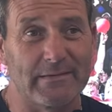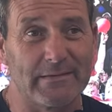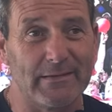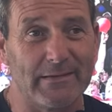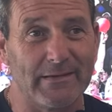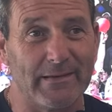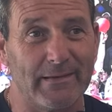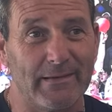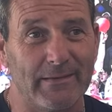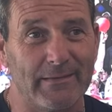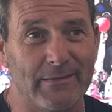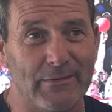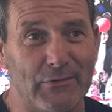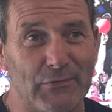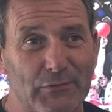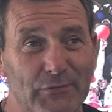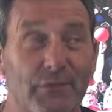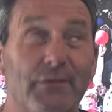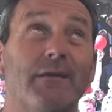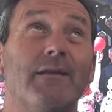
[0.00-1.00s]

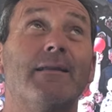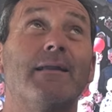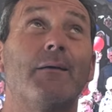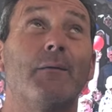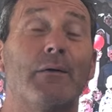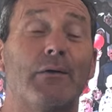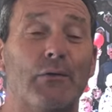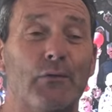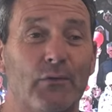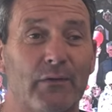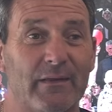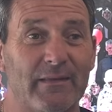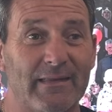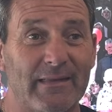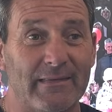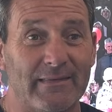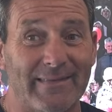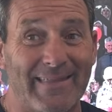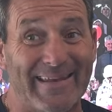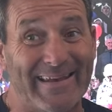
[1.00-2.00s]
in our goal
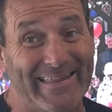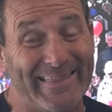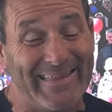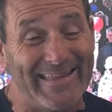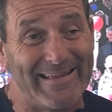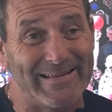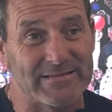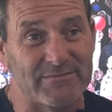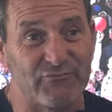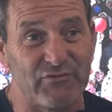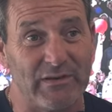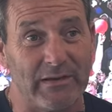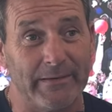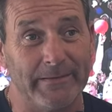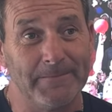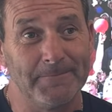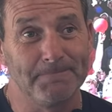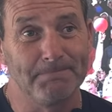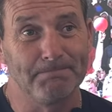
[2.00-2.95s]
than in theirs, really.